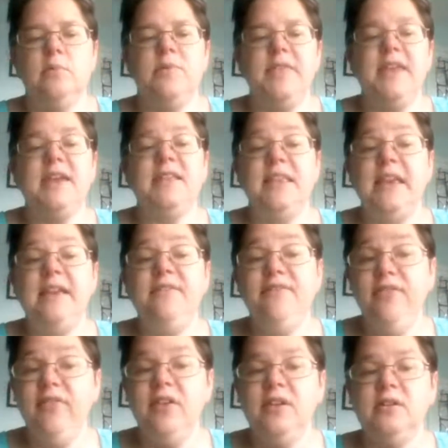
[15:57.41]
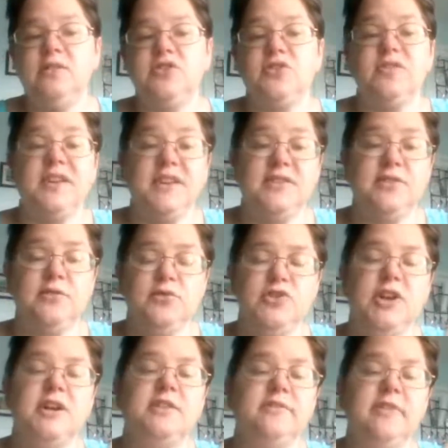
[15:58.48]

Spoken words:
when they leave so they can still check their